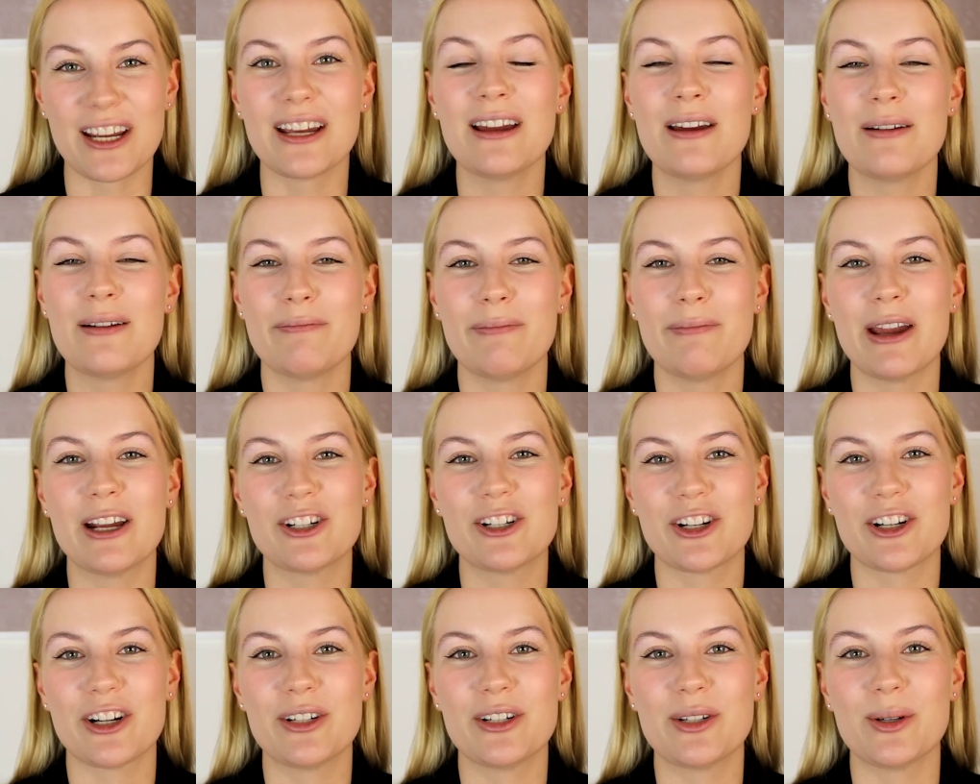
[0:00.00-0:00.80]
Make sure
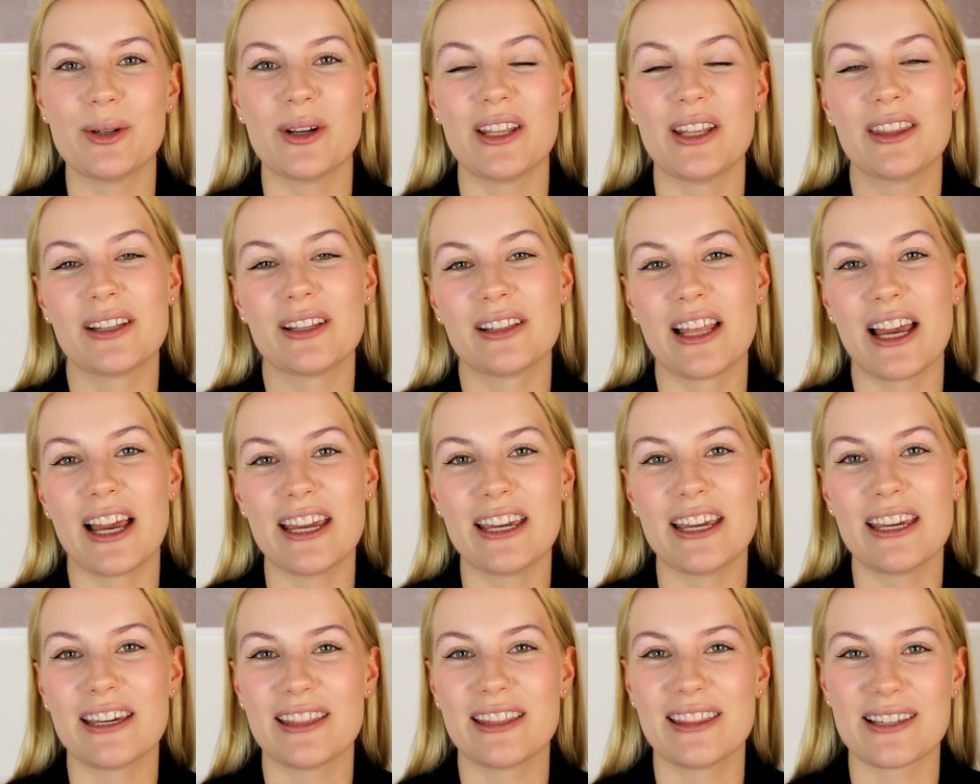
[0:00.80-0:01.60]
to hit the like,
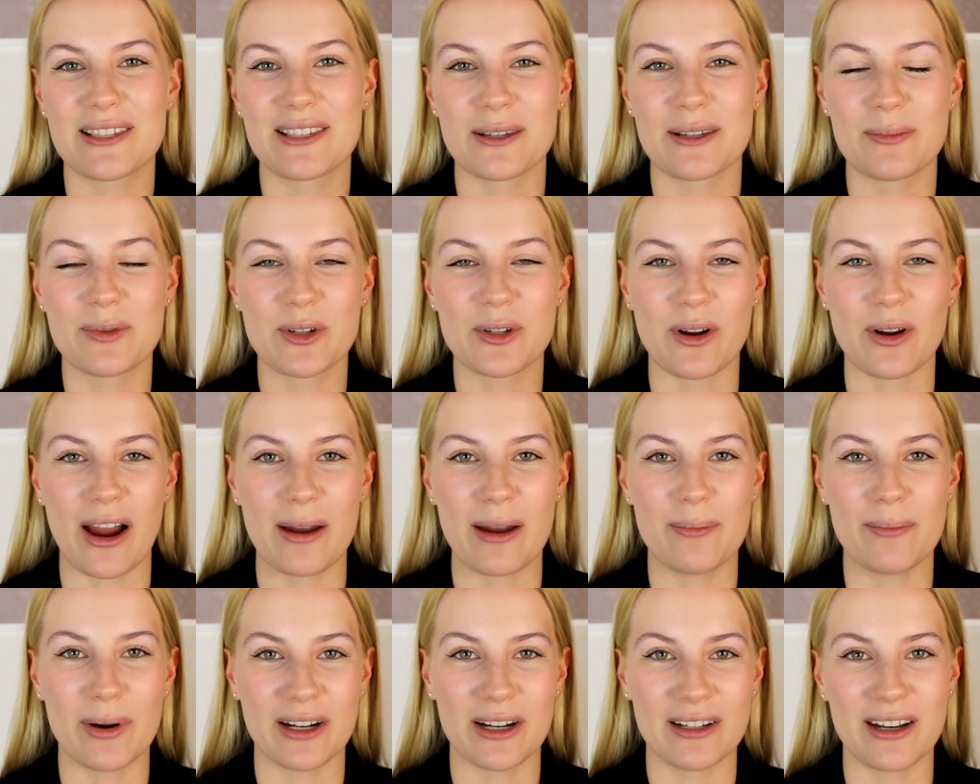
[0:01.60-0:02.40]
hit the subscribe
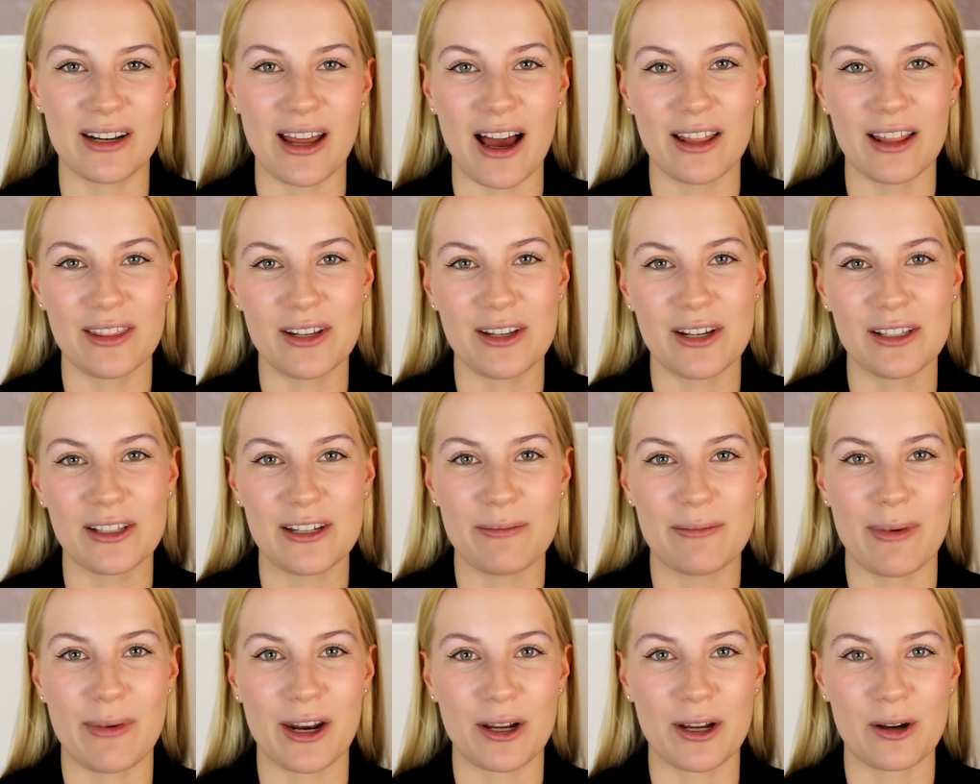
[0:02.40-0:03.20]
button on the Elite
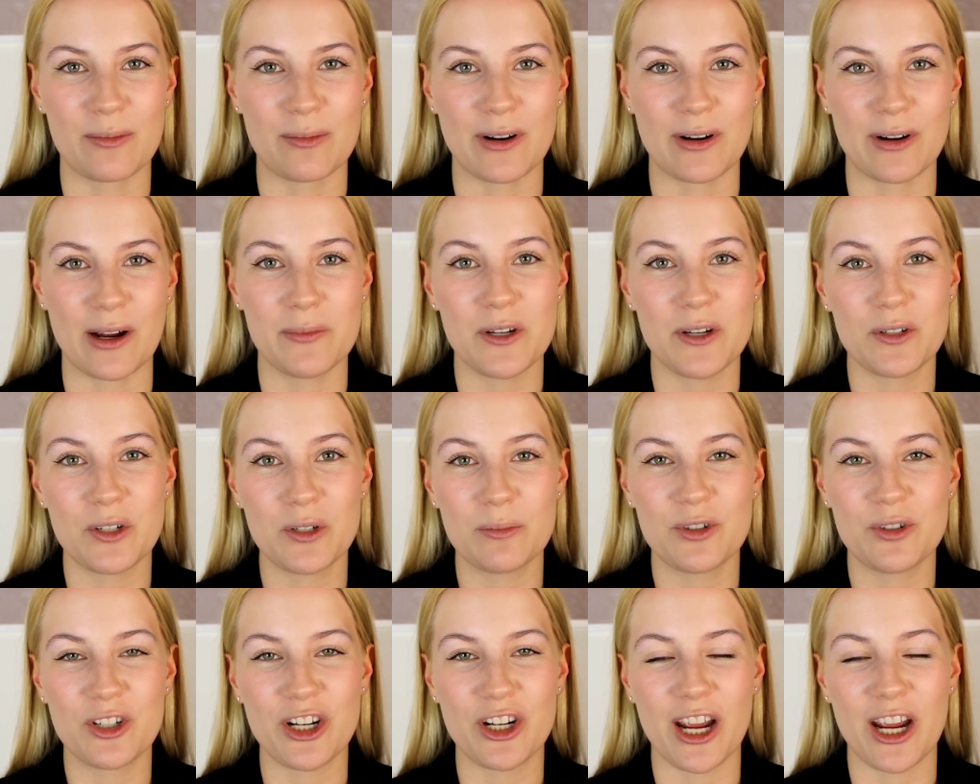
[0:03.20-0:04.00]
Medical Prep YouTube
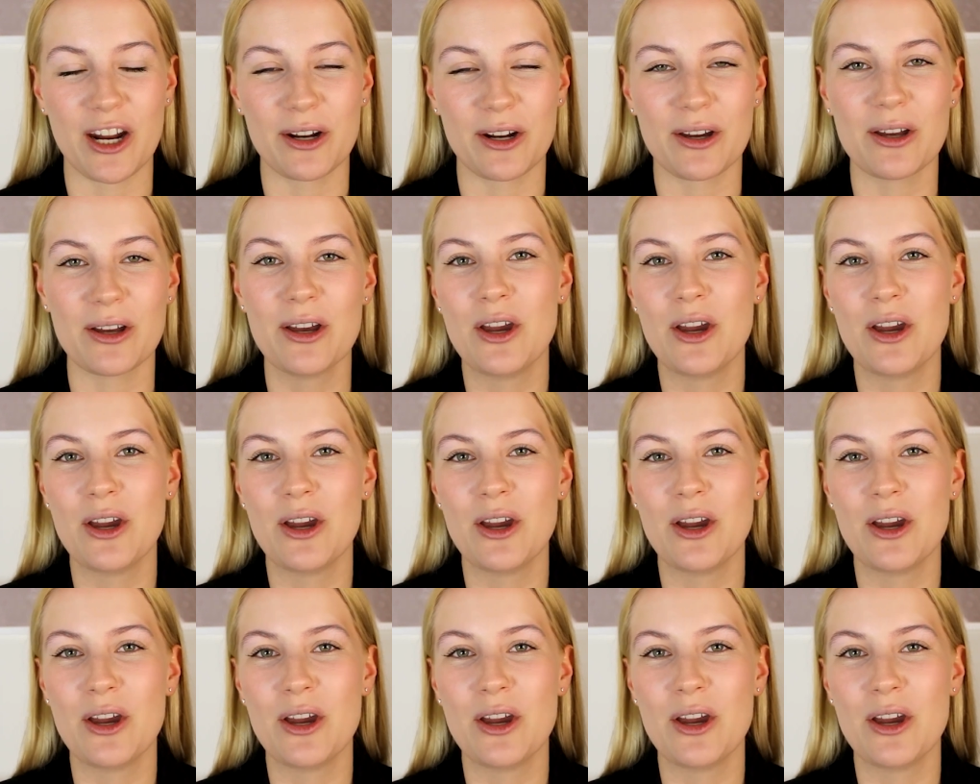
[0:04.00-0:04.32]
channel.